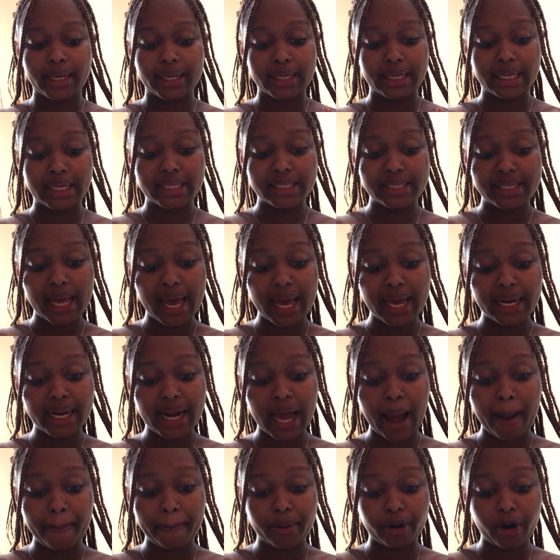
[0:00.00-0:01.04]
design
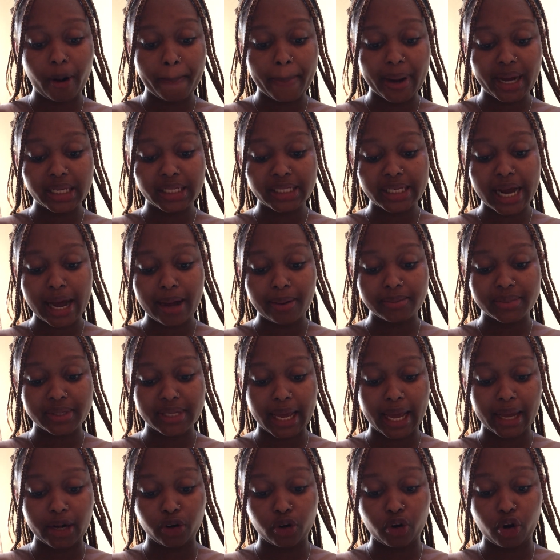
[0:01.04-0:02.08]
a proper terms
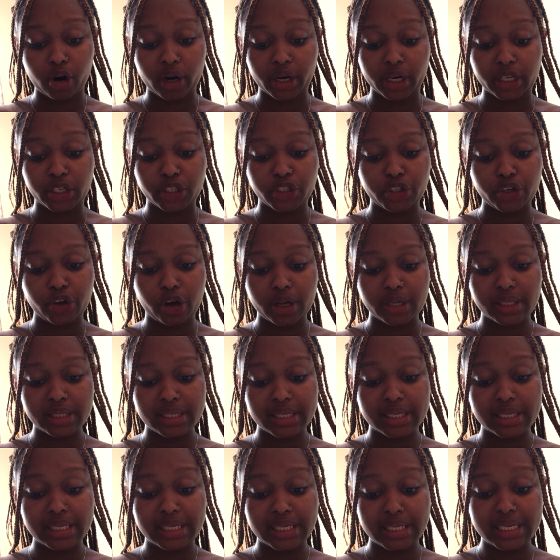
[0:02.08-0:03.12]
and
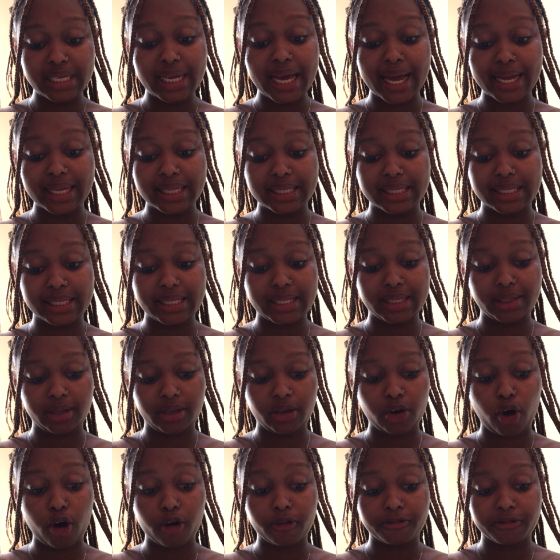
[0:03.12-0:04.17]
conditions
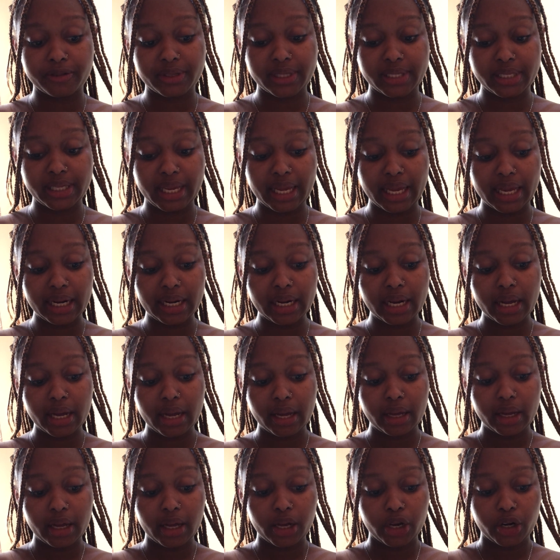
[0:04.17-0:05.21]
of sale
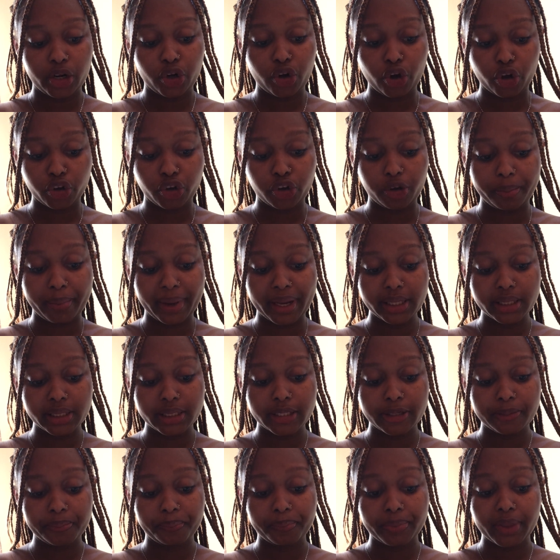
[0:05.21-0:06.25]
document.
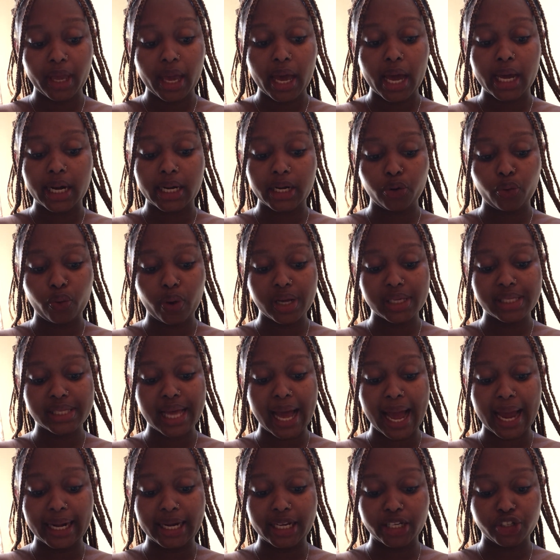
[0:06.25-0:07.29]
Request
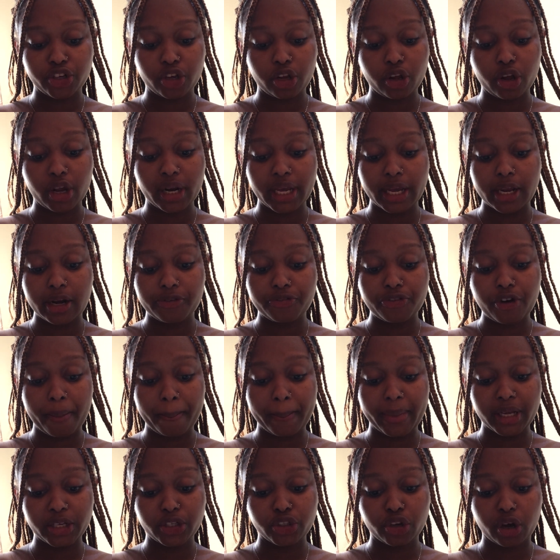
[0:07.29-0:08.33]
additional
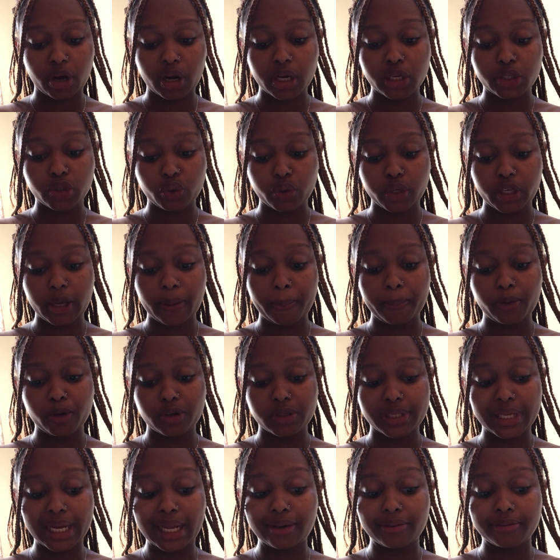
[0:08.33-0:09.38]
information to keep
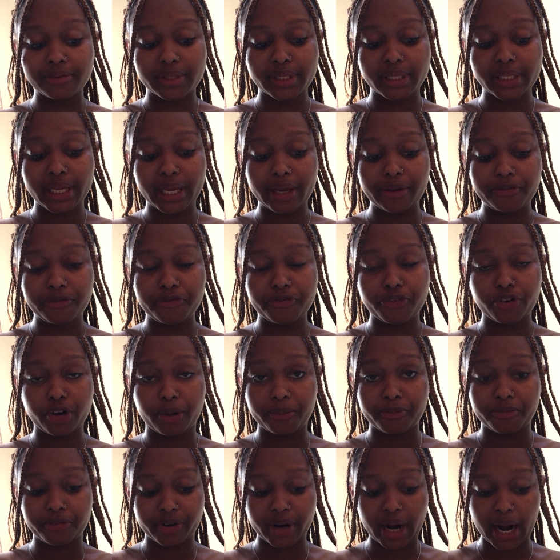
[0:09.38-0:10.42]
yourself safe
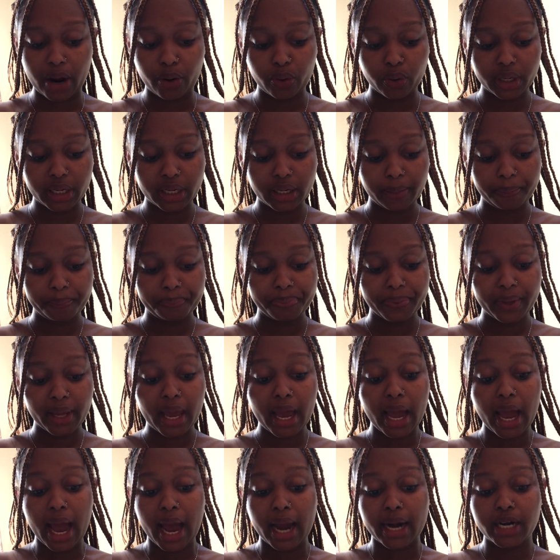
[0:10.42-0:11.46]
from fraud.
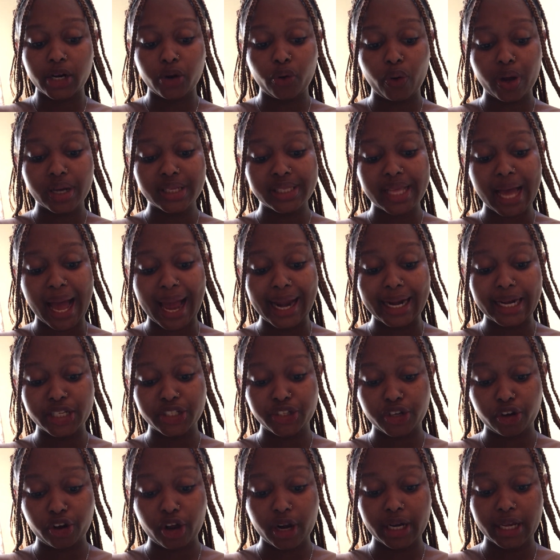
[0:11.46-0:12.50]
Request
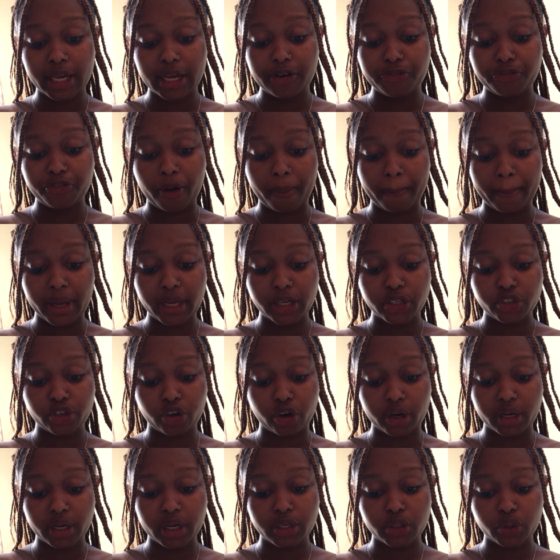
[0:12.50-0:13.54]
additional
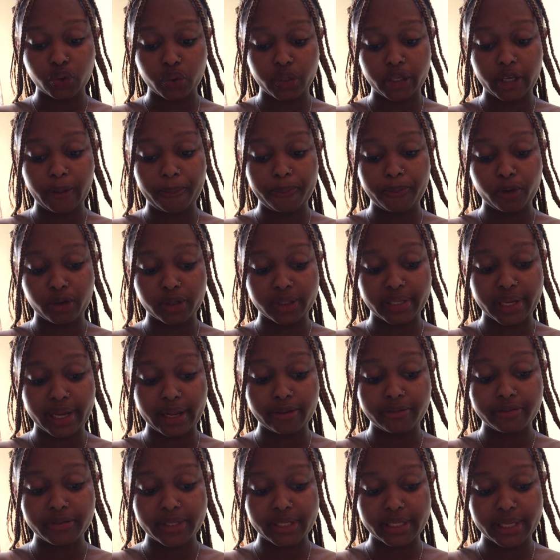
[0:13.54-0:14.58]
information to keep
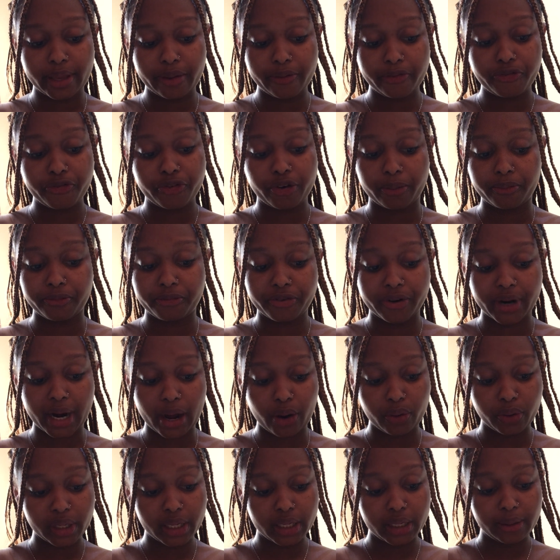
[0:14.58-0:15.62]
yourself safe from
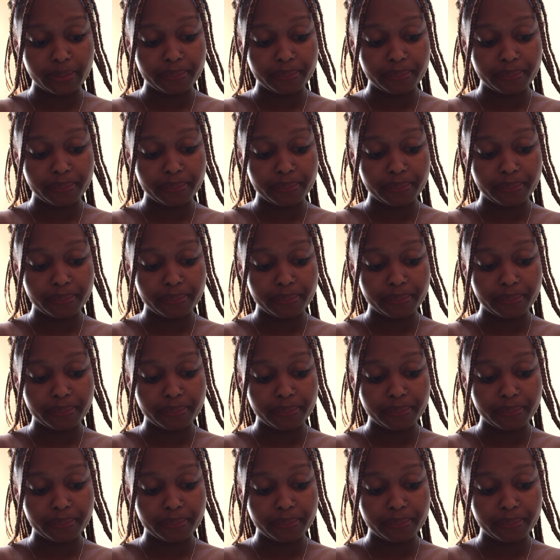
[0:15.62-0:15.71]
fraud.